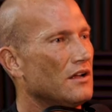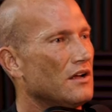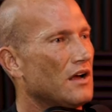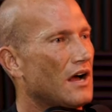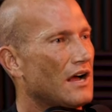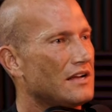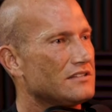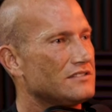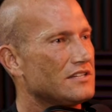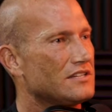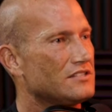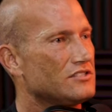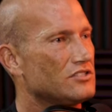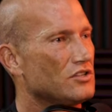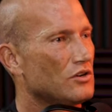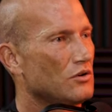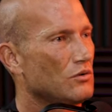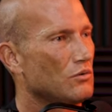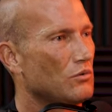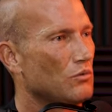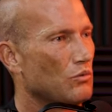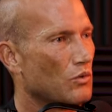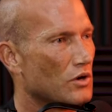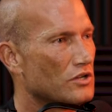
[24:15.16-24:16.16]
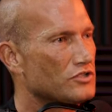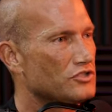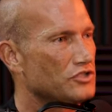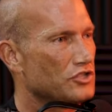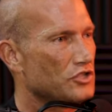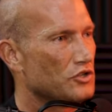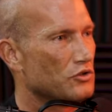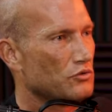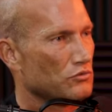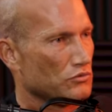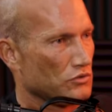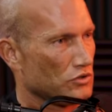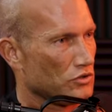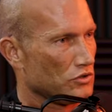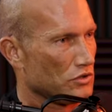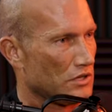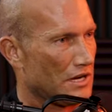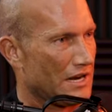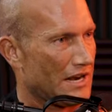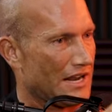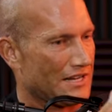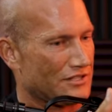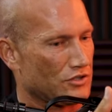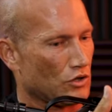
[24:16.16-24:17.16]
I said, so once you,
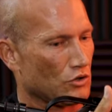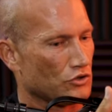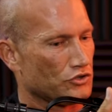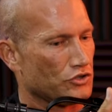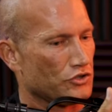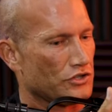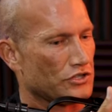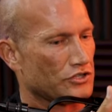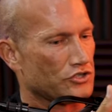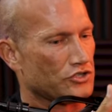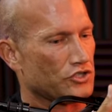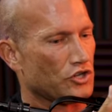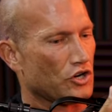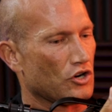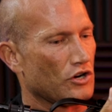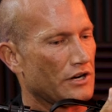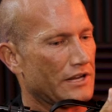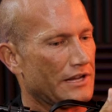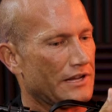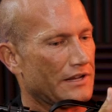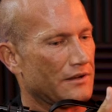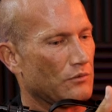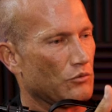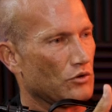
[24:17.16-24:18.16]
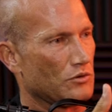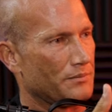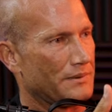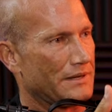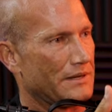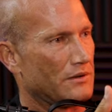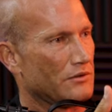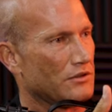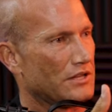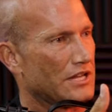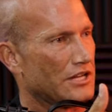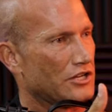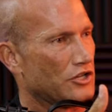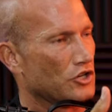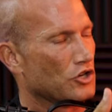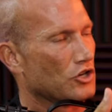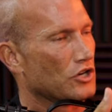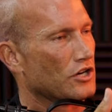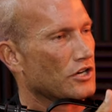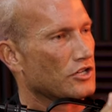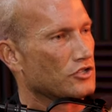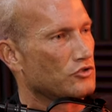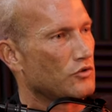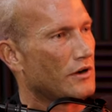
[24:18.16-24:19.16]
and I told you this journey would be that you're
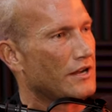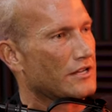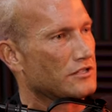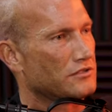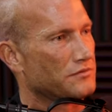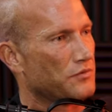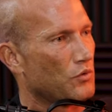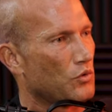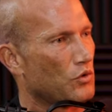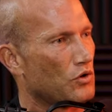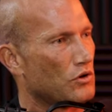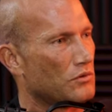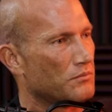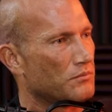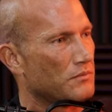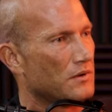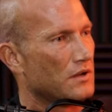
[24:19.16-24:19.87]
going to transform.